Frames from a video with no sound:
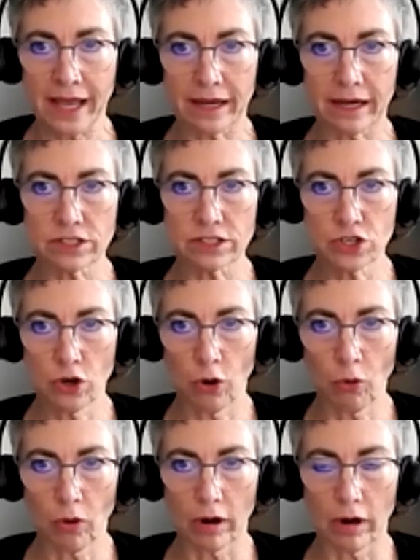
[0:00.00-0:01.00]
at its
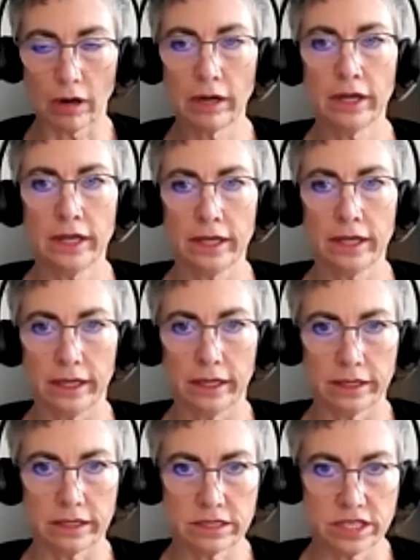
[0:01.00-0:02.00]
core,
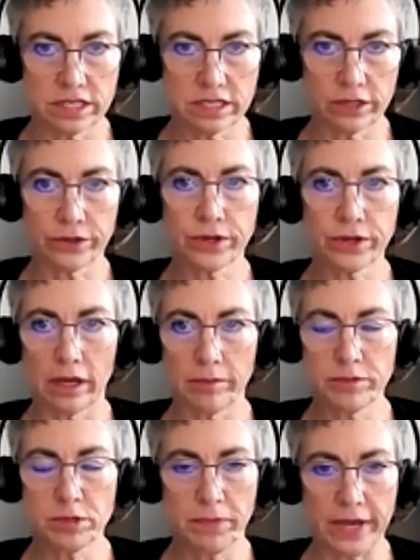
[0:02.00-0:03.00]
it still
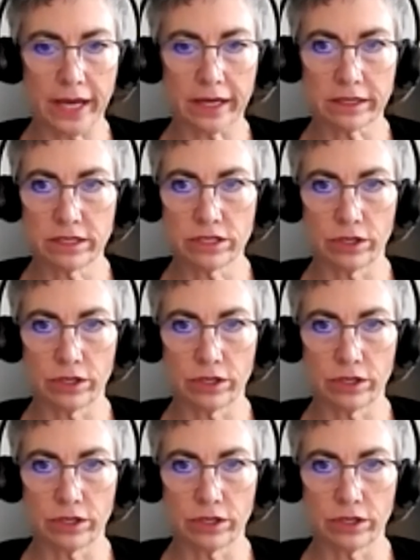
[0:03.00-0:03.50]
comes back